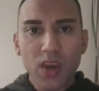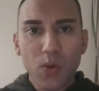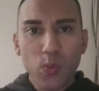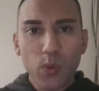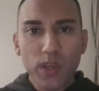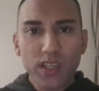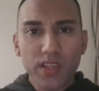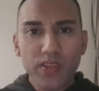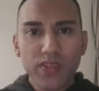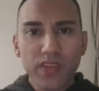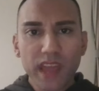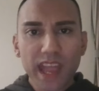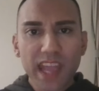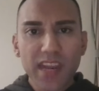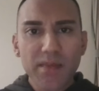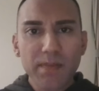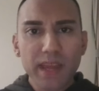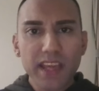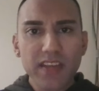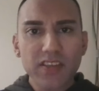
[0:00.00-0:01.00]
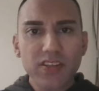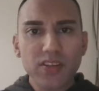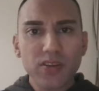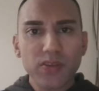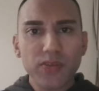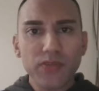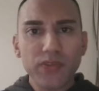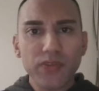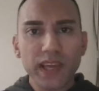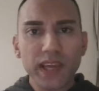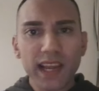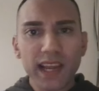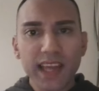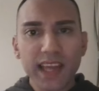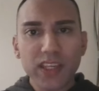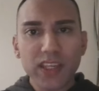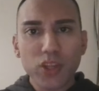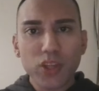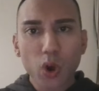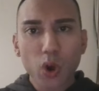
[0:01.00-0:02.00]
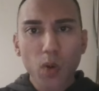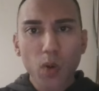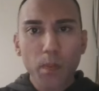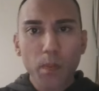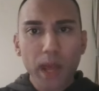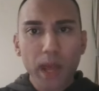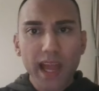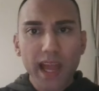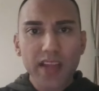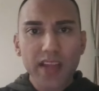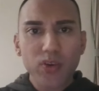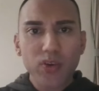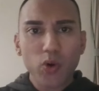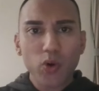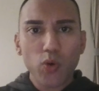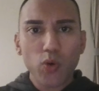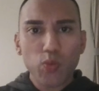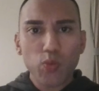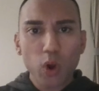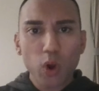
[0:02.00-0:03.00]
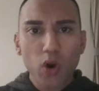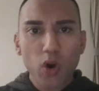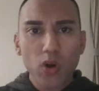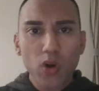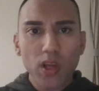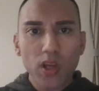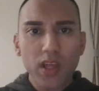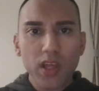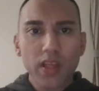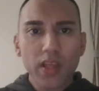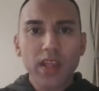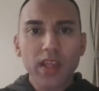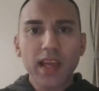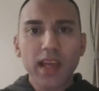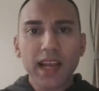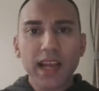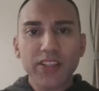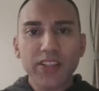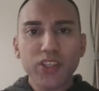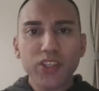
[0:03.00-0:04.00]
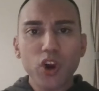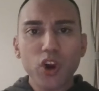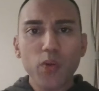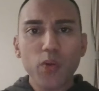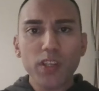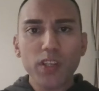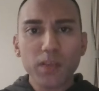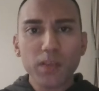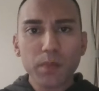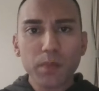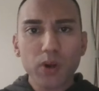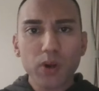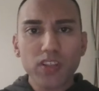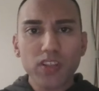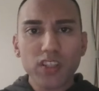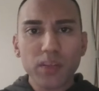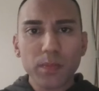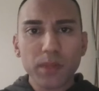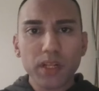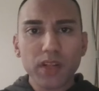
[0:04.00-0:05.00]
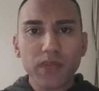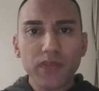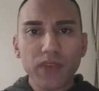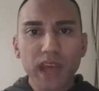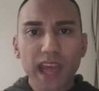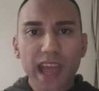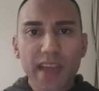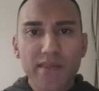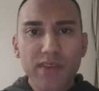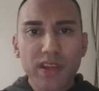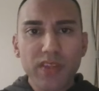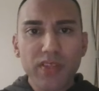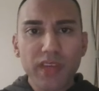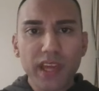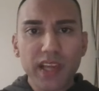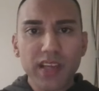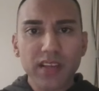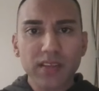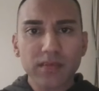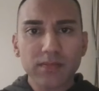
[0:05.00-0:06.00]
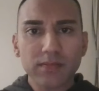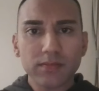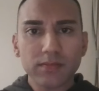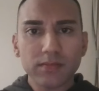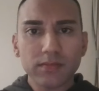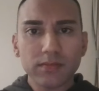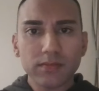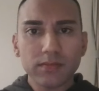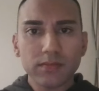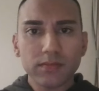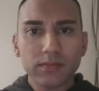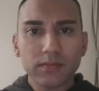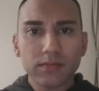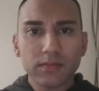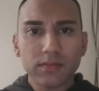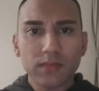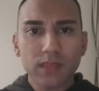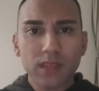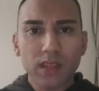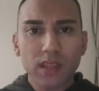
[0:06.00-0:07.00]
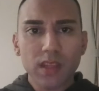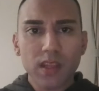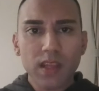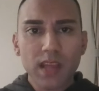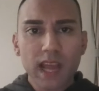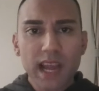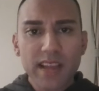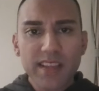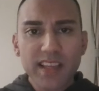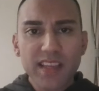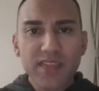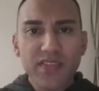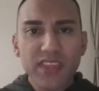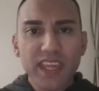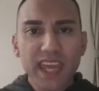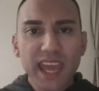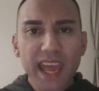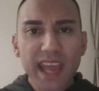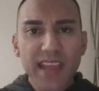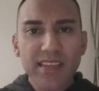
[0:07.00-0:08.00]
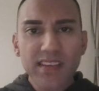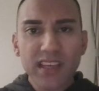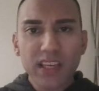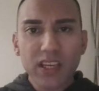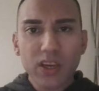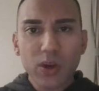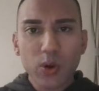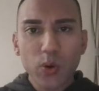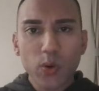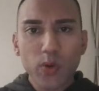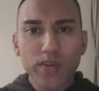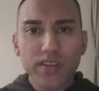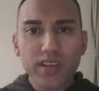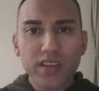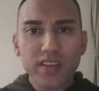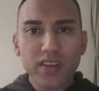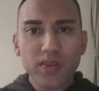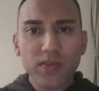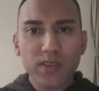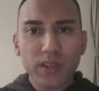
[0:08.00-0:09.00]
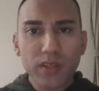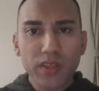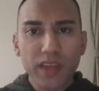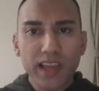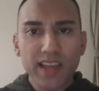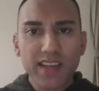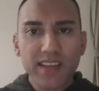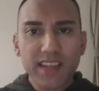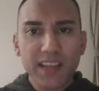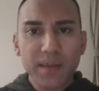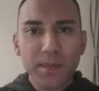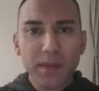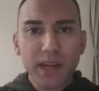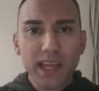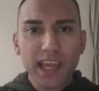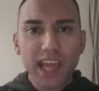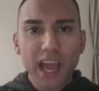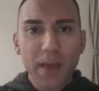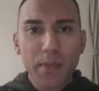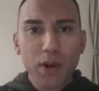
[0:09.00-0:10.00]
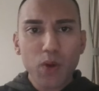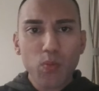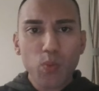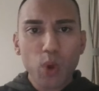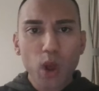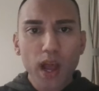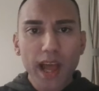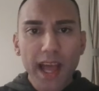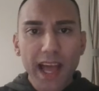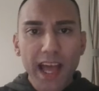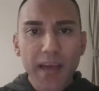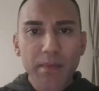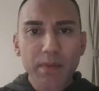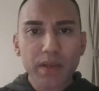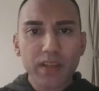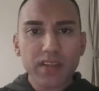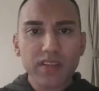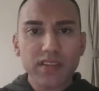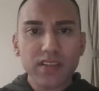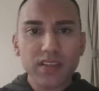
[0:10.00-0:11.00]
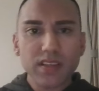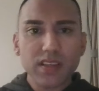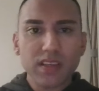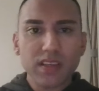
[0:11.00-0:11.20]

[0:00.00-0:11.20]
which then makes you feel like you're bad or wrong and you're responsible for everything. And in the end, it causes you to think deeply about what happened